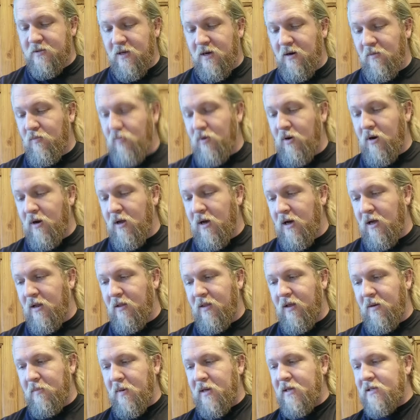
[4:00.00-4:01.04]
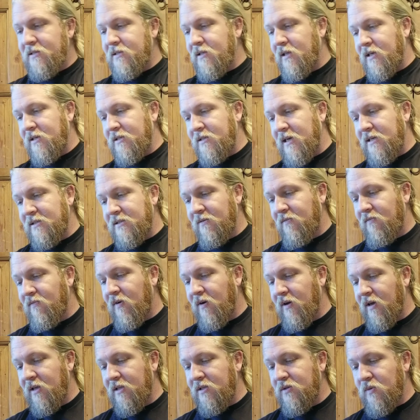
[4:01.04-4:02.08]
don't put it on and then my sling's got some
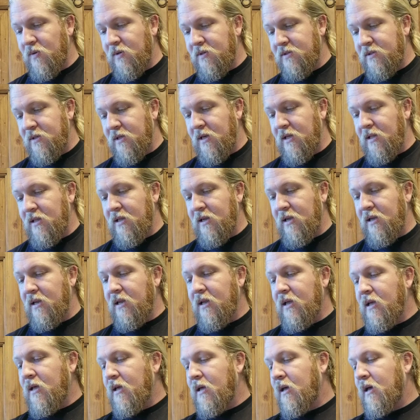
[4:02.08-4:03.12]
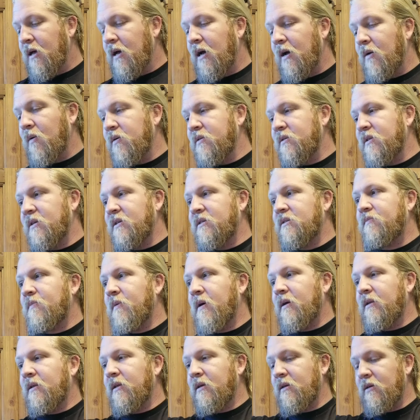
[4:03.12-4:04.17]
funky twist in it that I wasn't
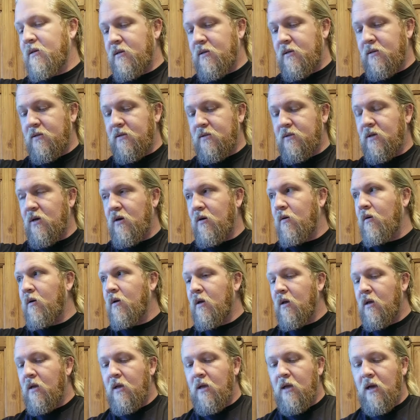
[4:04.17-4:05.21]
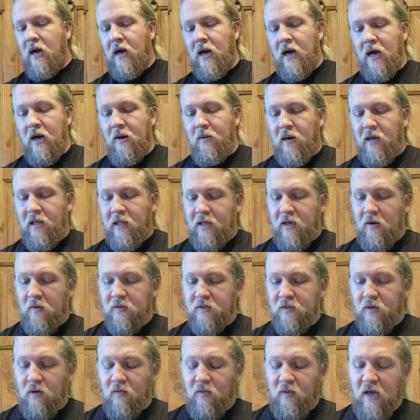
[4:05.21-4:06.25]
expecting. So I like always
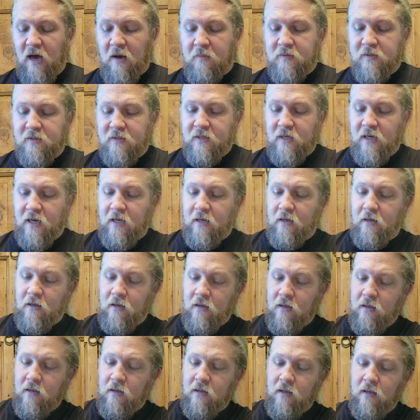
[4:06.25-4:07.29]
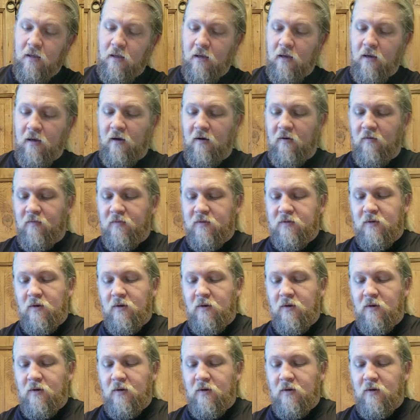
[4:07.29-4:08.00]
go on the opposite side of